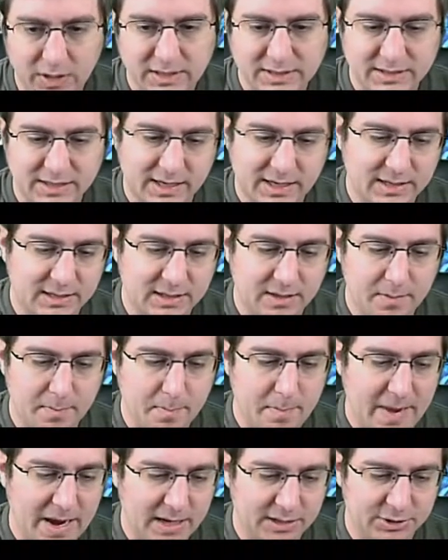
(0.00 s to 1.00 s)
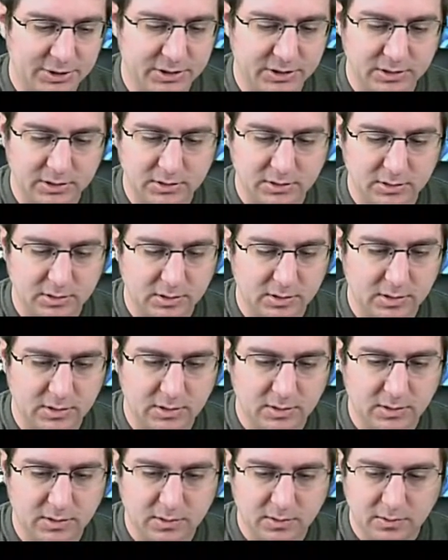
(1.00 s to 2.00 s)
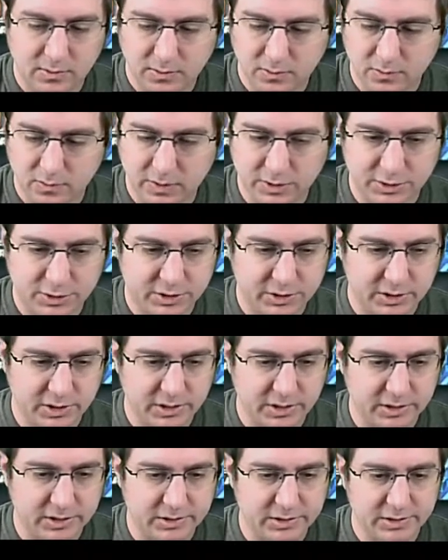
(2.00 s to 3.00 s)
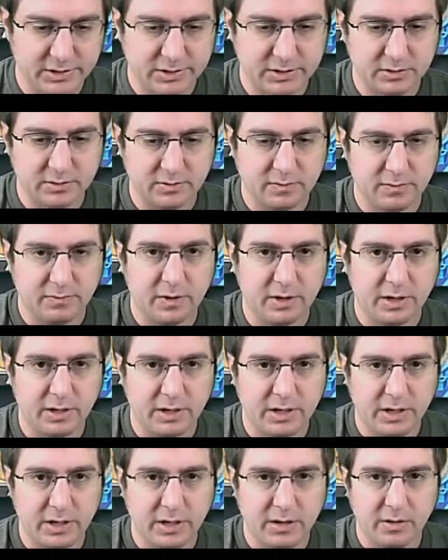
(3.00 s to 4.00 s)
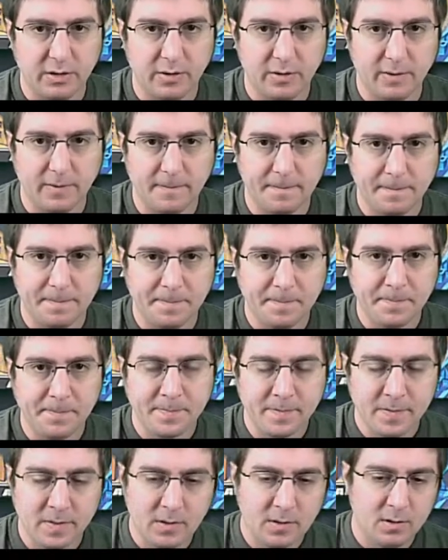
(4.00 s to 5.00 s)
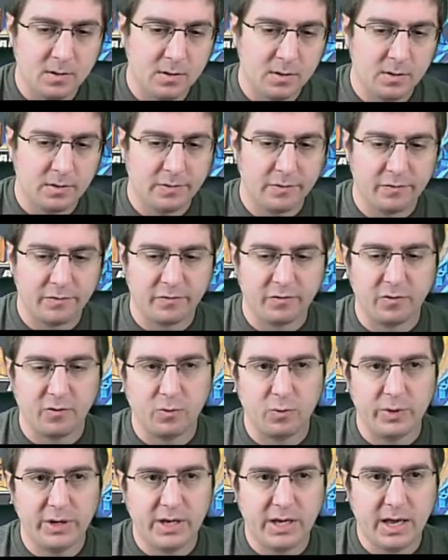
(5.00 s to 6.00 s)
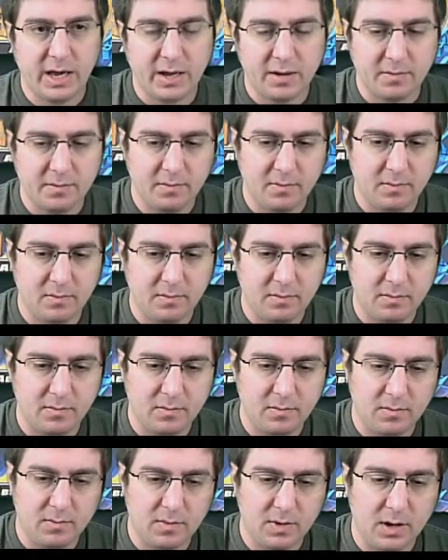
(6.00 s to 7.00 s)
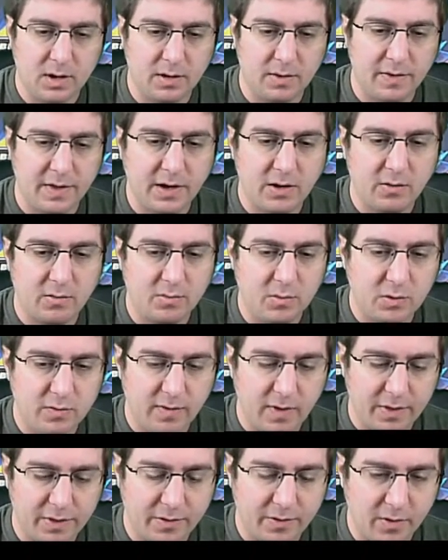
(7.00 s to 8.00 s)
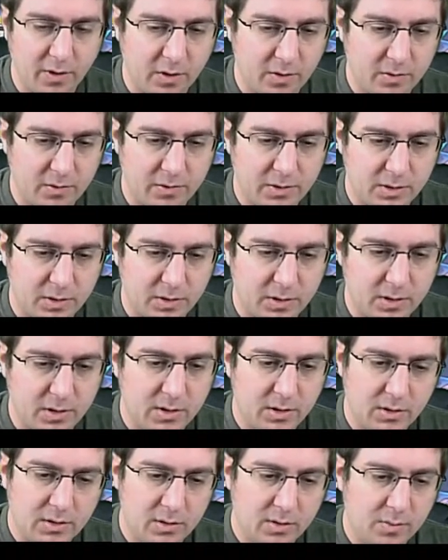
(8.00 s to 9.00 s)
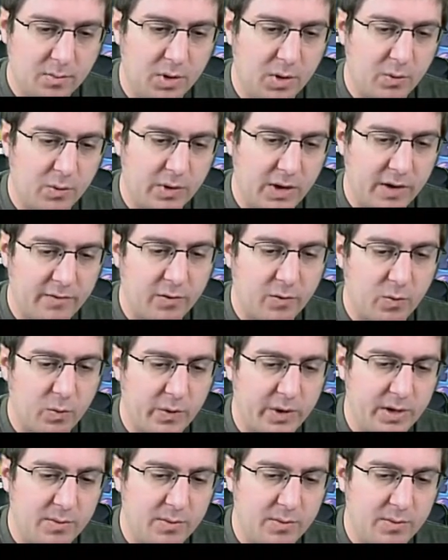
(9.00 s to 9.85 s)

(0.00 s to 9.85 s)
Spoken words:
is to get to the mansion, which is right here. So we can't, they don't move on their own, but whenever we